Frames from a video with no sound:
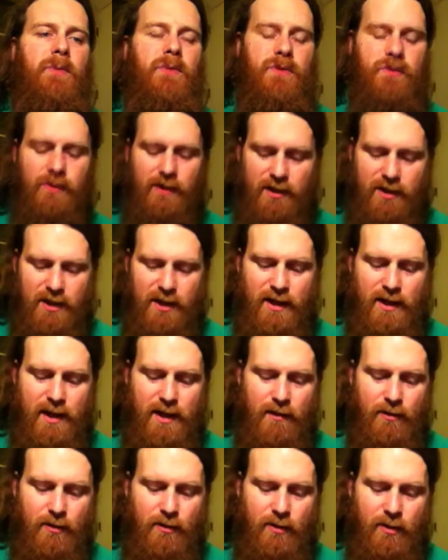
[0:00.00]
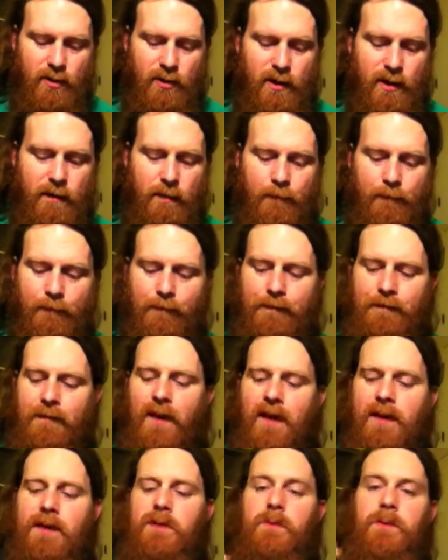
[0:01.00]
was crunching down through it.
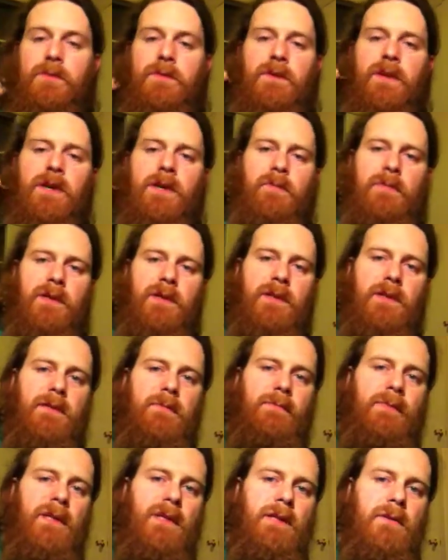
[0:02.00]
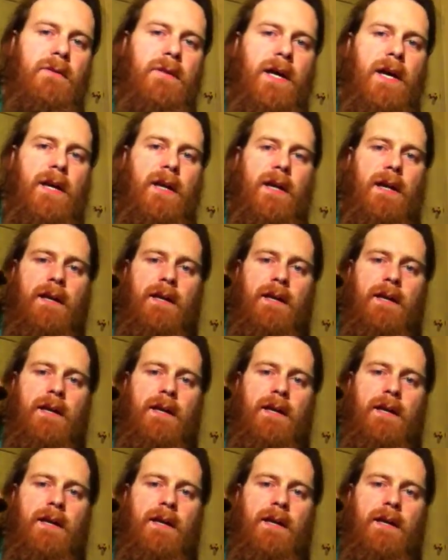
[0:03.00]
This one's very pillow-like.